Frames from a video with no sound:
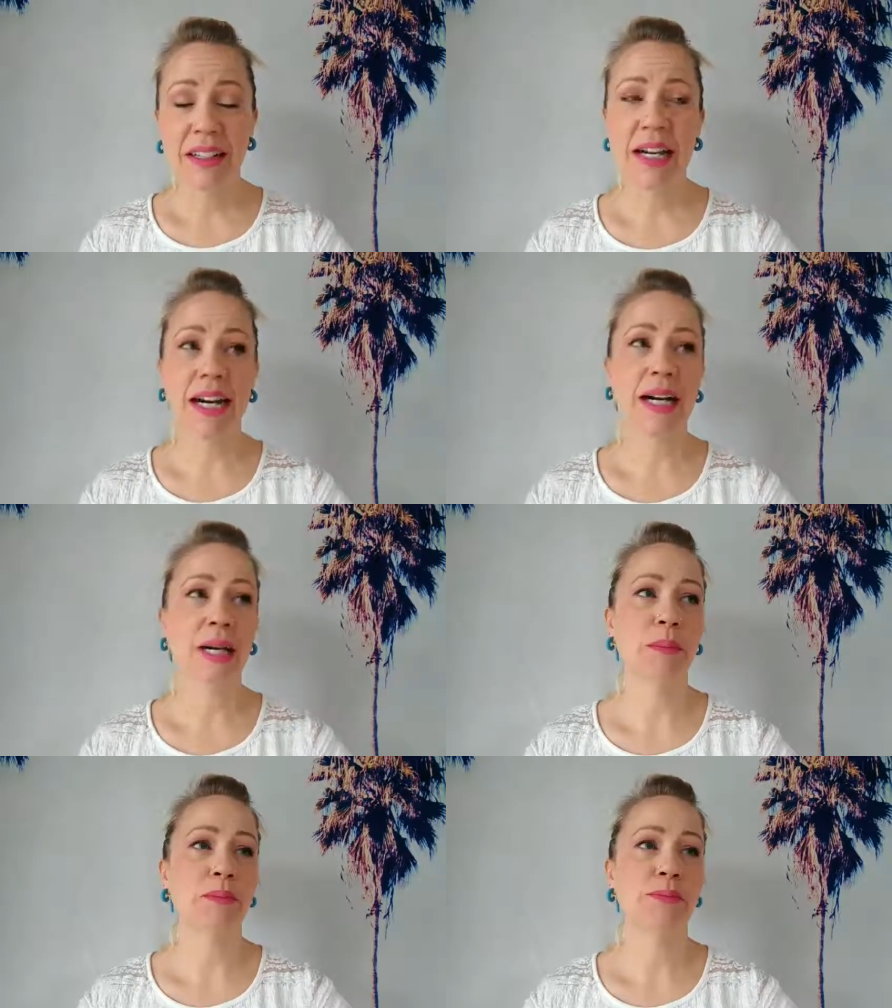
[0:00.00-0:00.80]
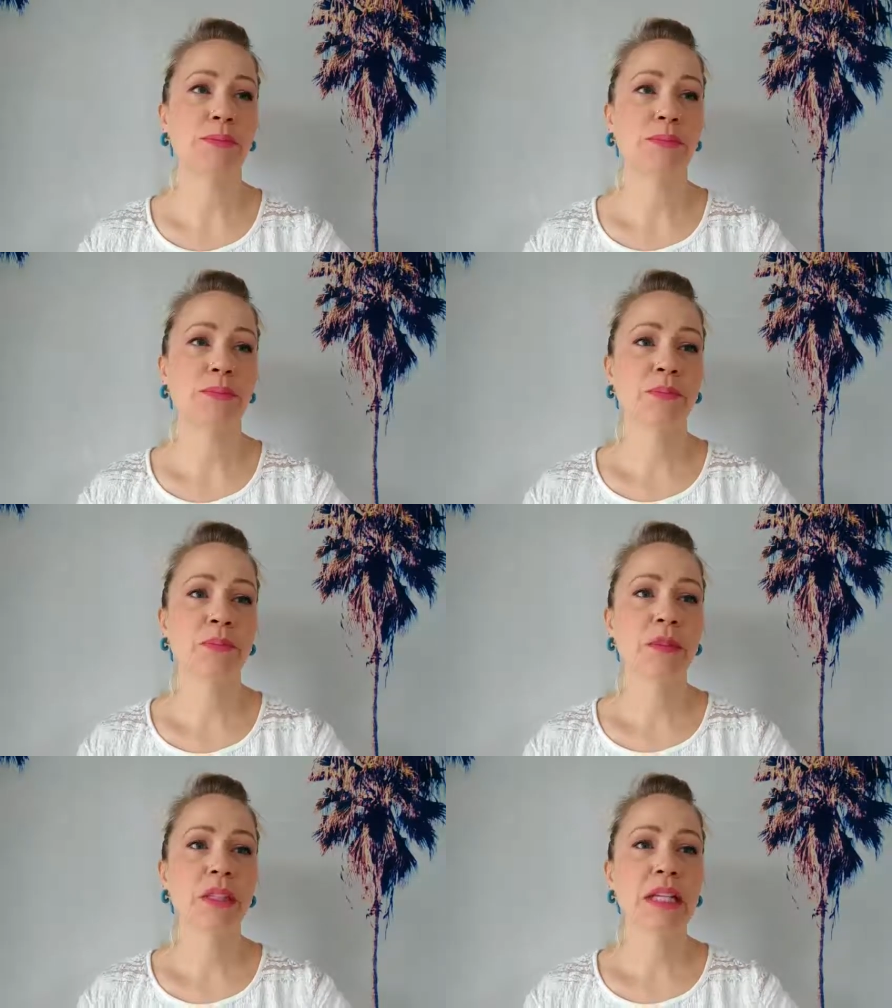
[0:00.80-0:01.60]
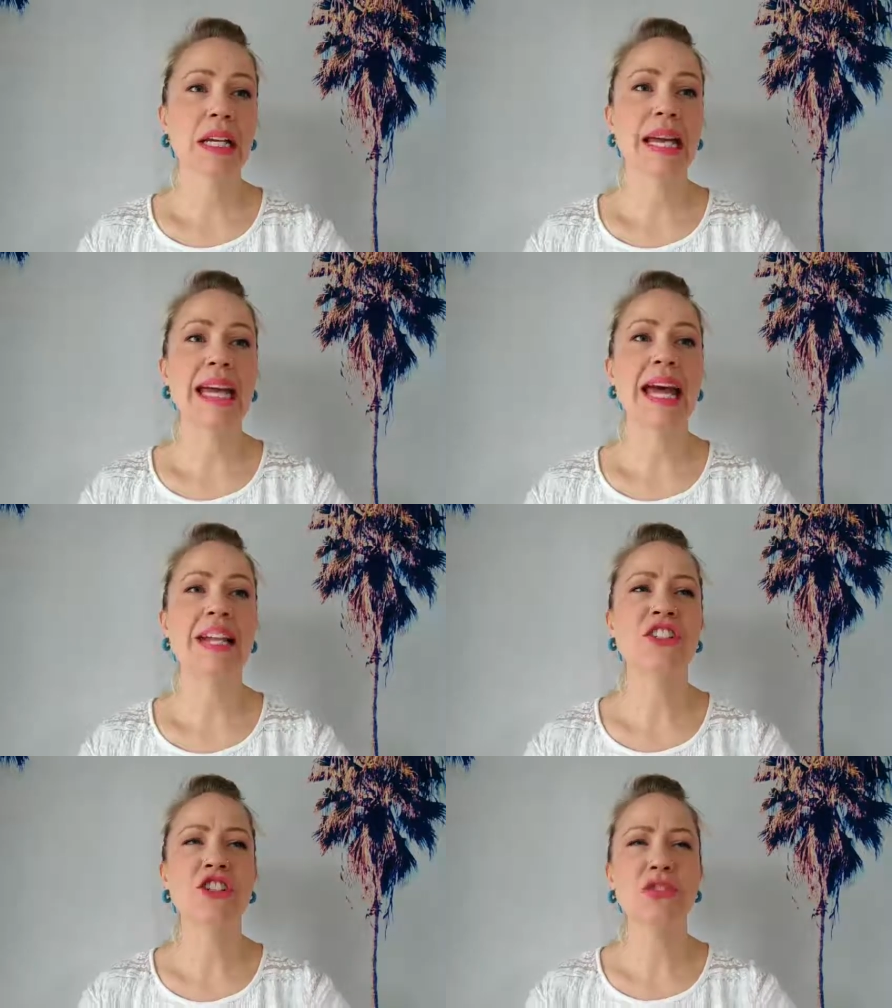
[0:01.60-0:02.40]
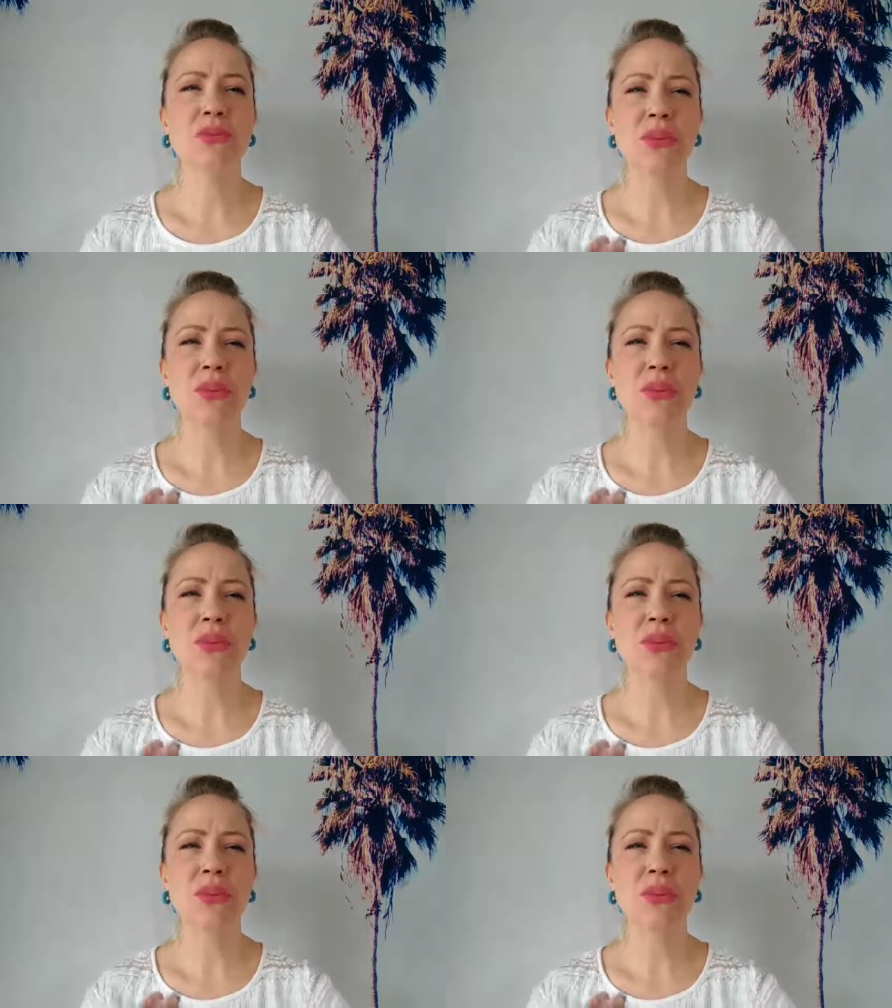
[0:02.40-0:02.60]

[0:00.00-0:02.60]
Um, and tr-